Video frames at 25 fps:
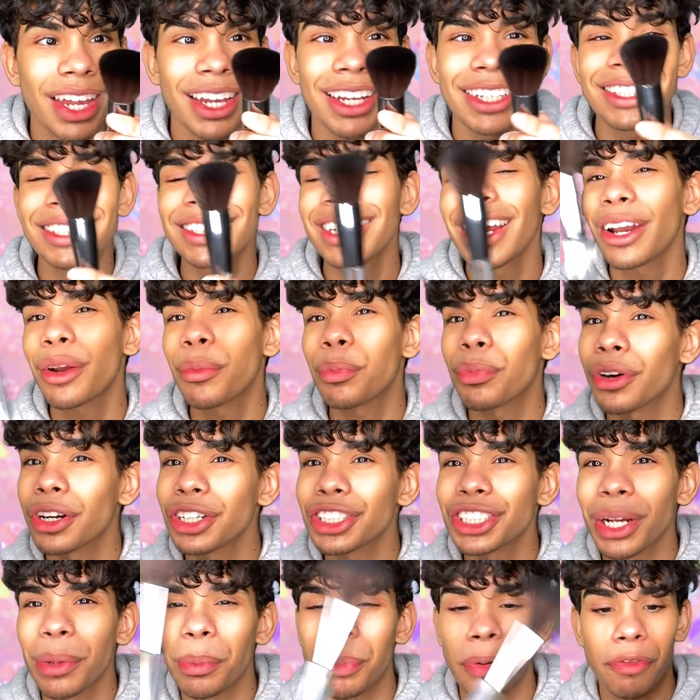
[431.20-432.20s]
It's not a
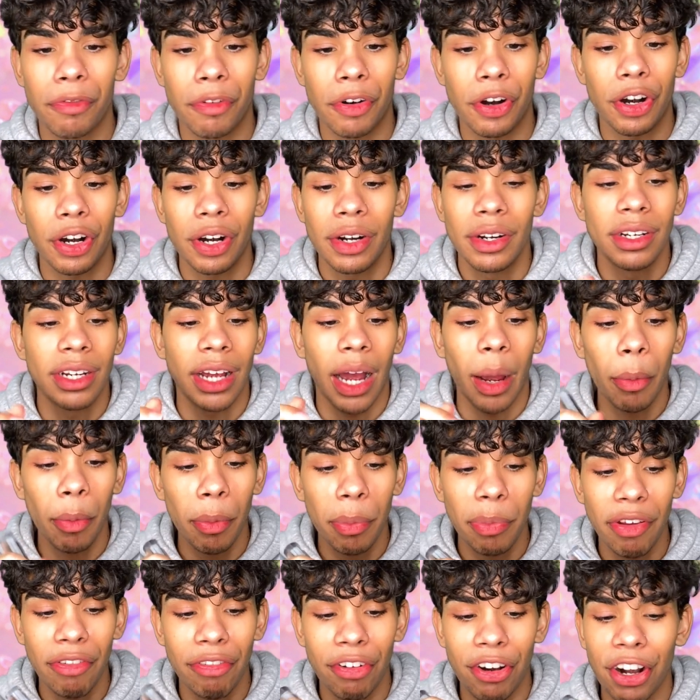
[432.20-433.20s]
brush I prefer. I'm gonna
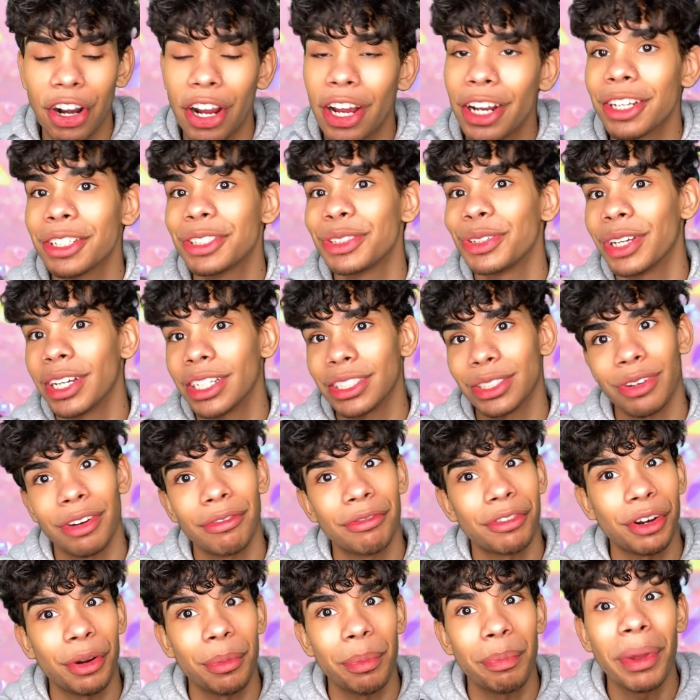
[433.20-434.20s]
be very honest, you guys know I'm
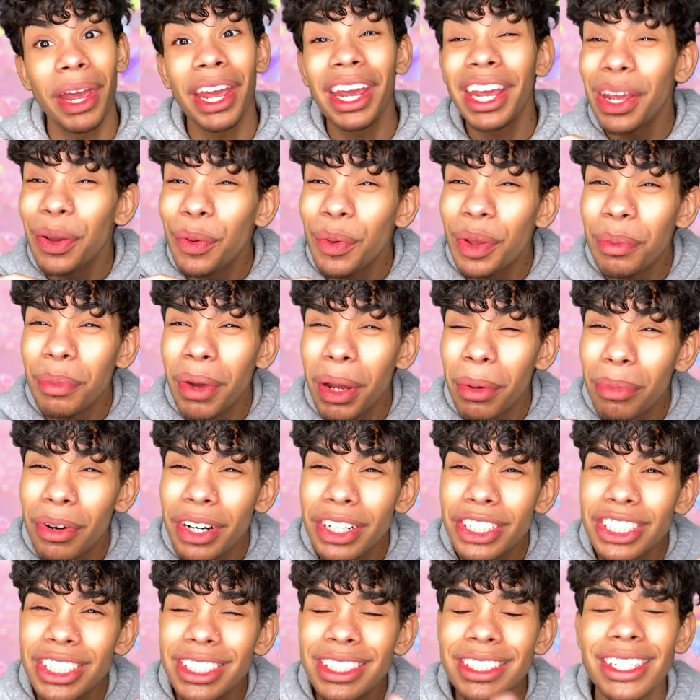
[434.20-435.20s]
very picky with my
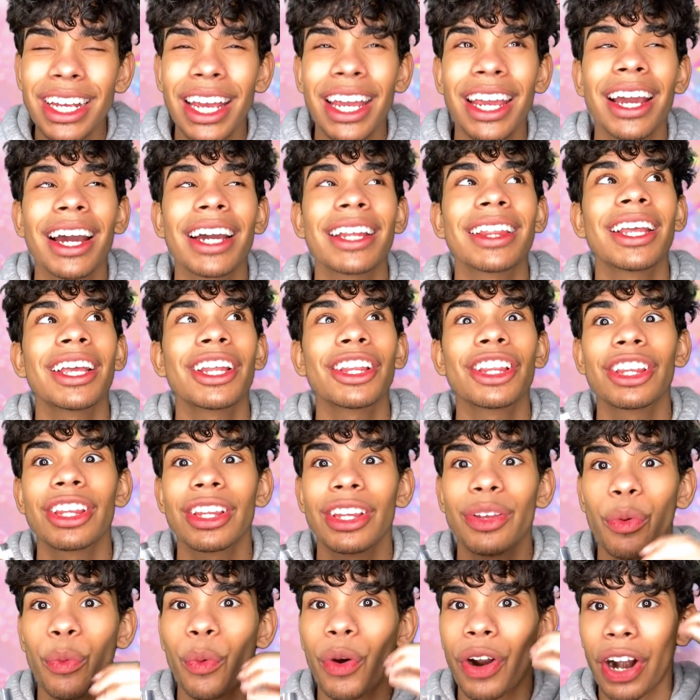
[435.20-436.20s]
brushes. Like, I think
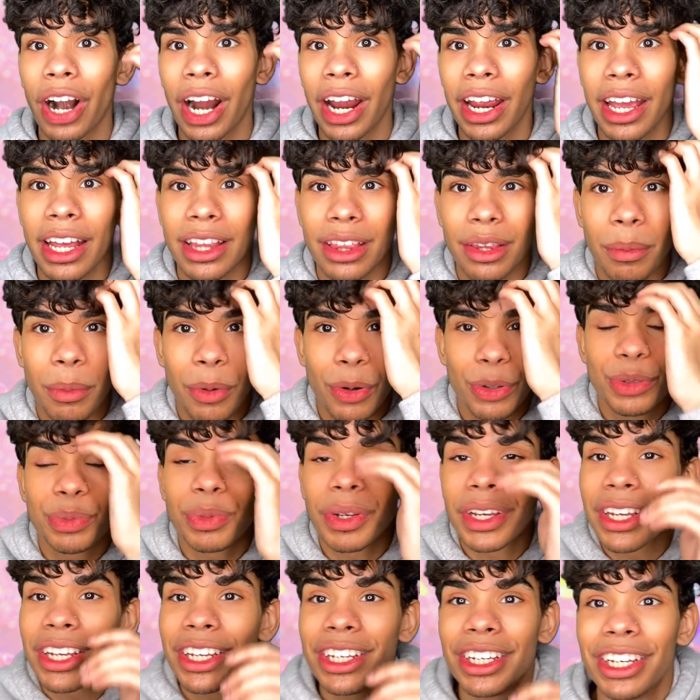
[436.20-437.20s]
where I get the most
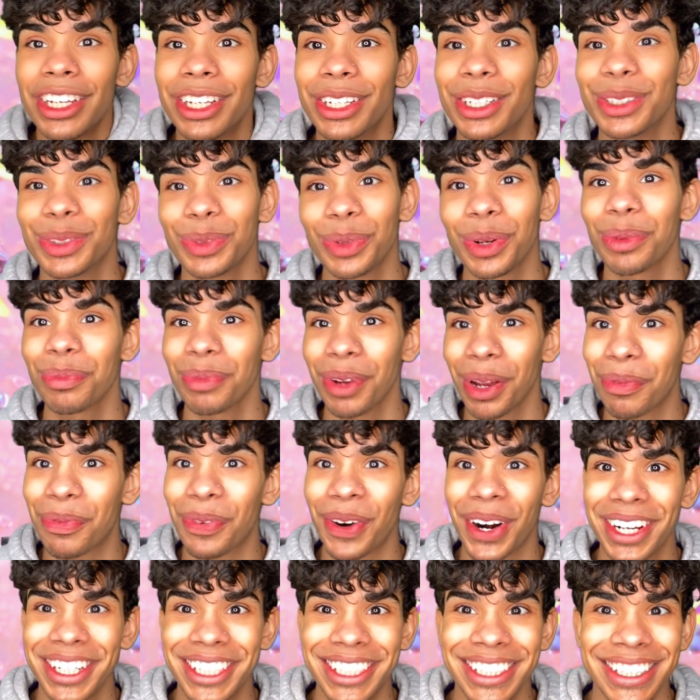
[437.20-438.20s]
picky is with my
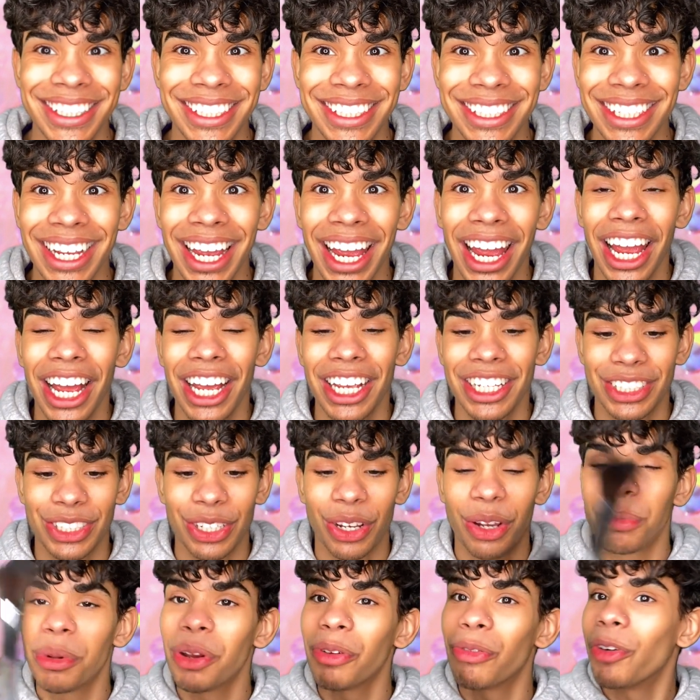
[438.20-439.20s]
brushes. So
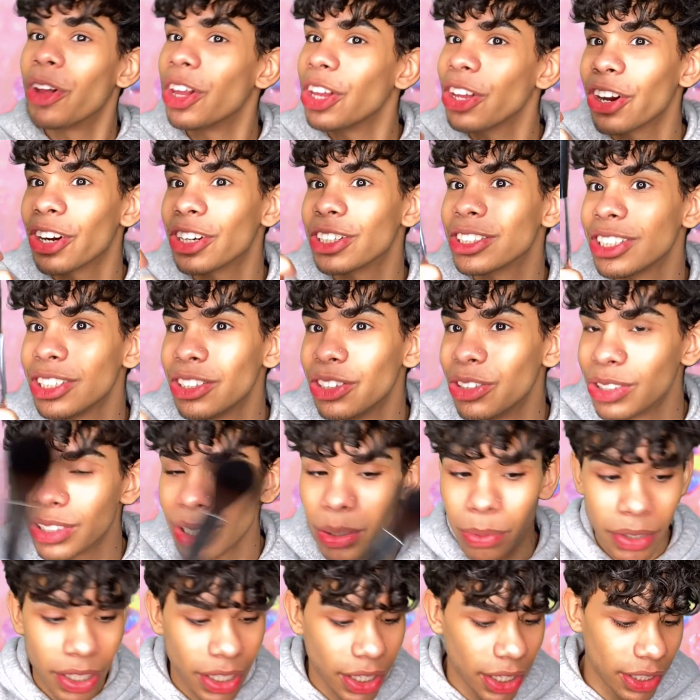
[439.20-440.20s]
it'd be really hard to use
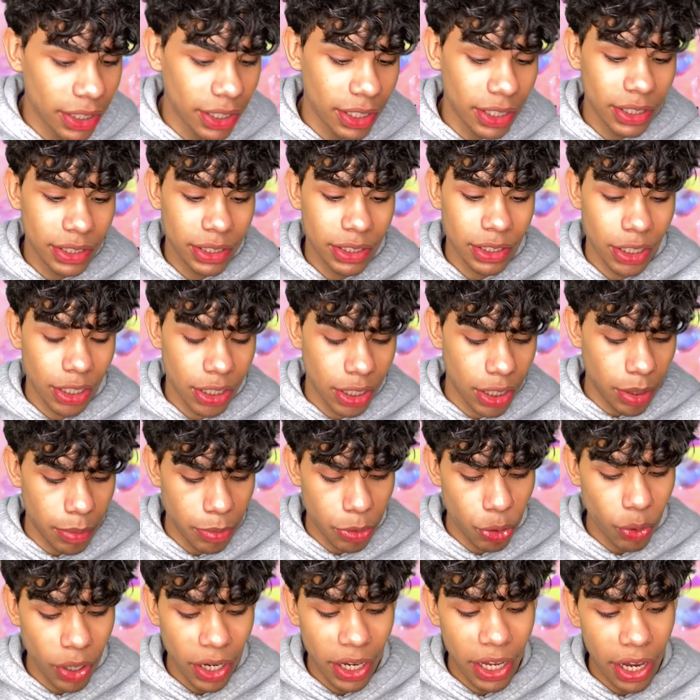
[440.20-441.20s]
something like this.
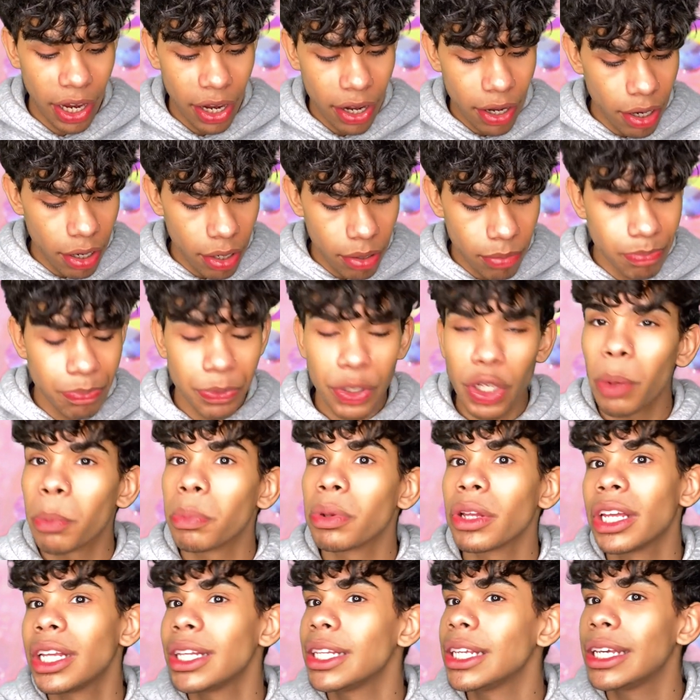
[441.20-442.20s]
Do I hate it
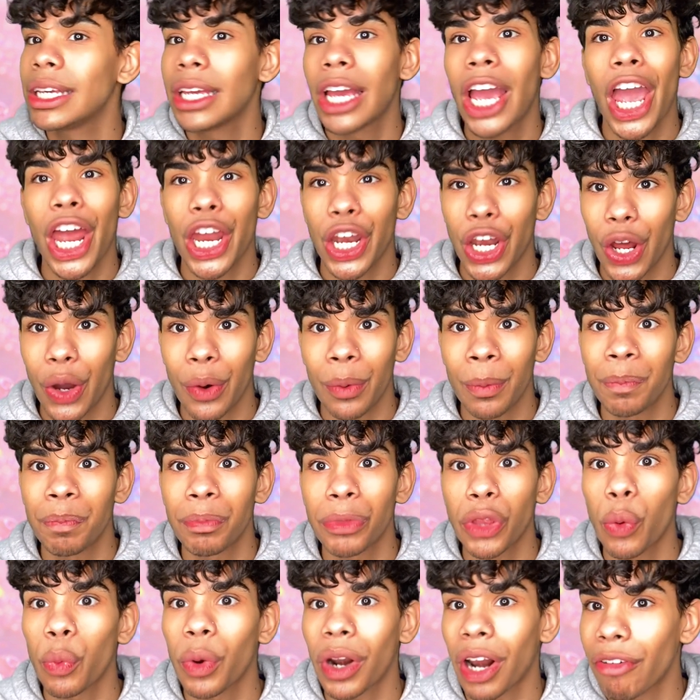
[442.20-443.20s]
completely? No.
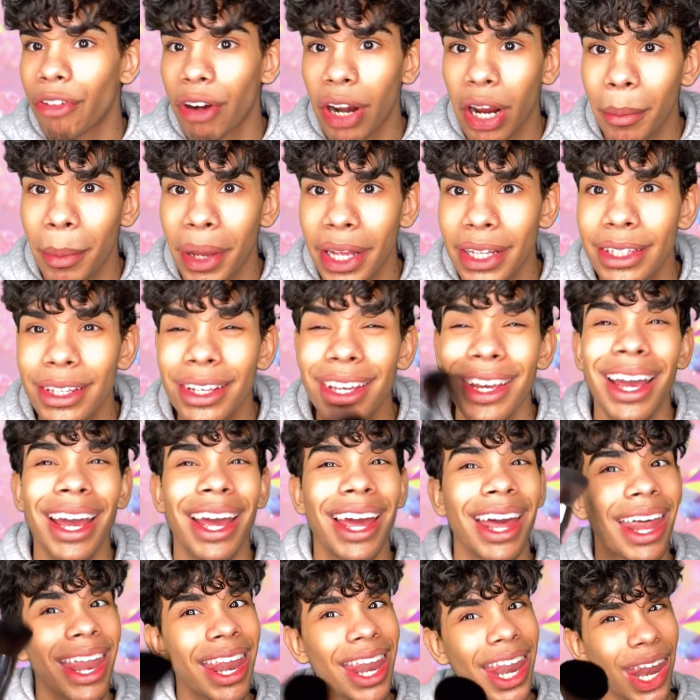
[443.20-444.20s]
Would I recommend it?
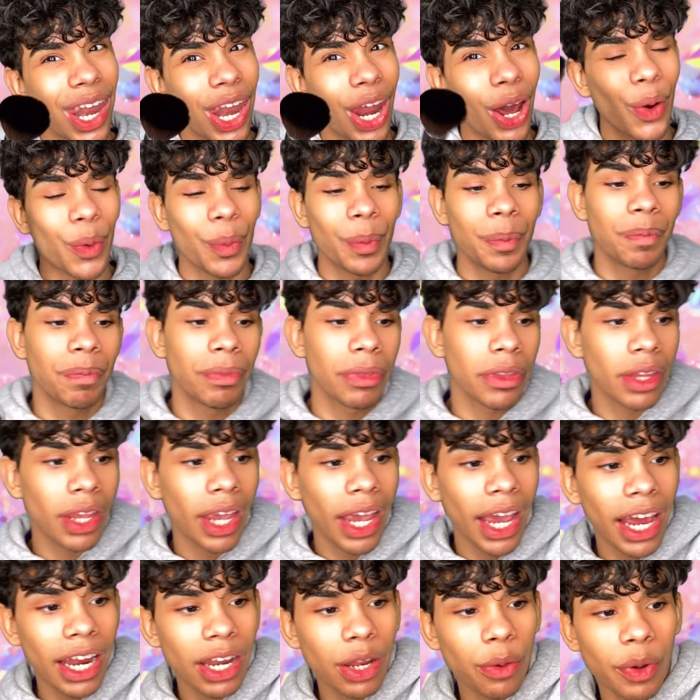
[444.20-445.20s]
No.
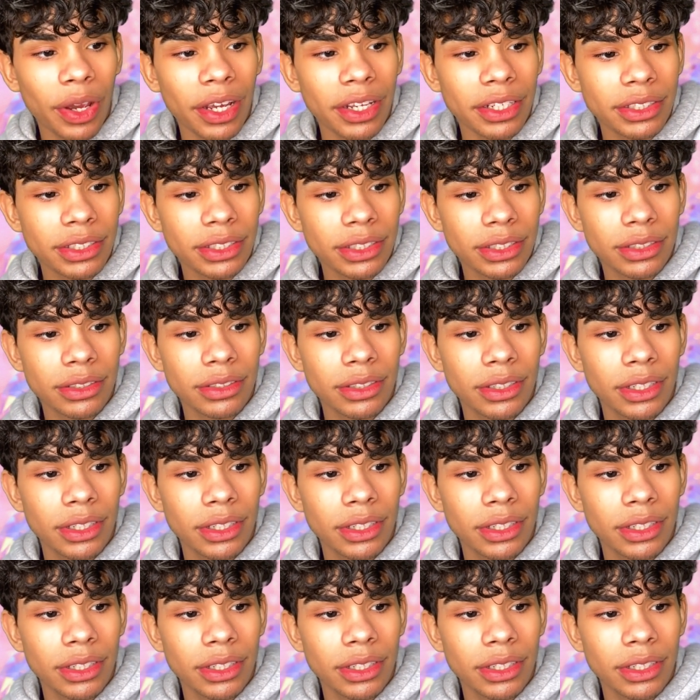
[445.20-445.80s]
Anyways,